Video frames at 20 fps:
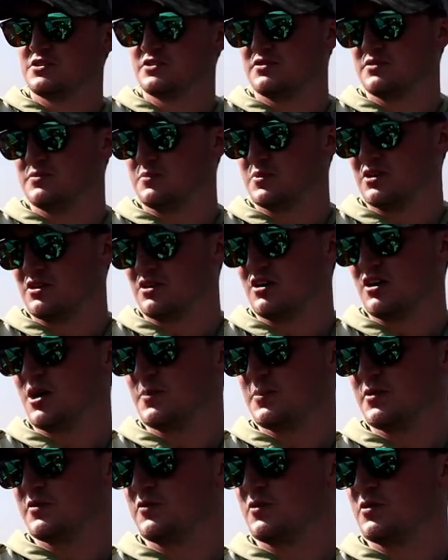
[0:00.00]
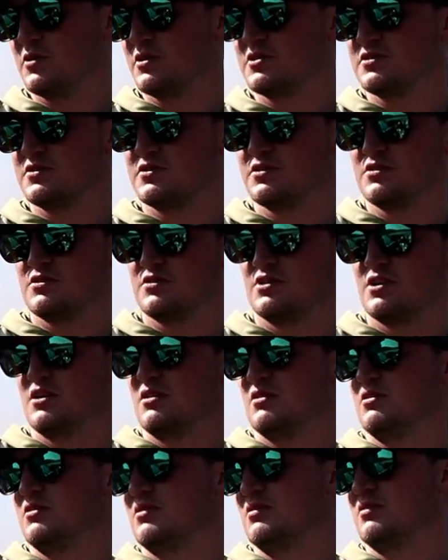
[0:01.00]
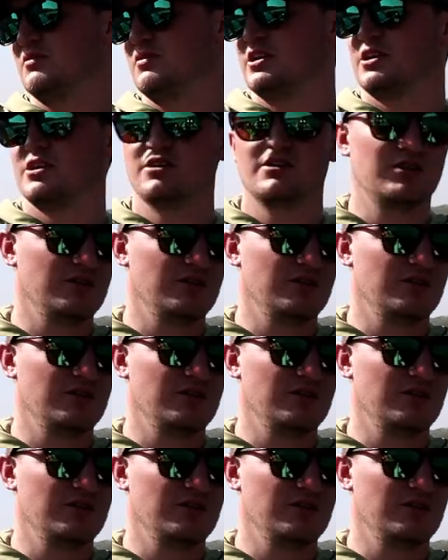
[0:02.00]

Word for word: has been caught before because he's got a little nick in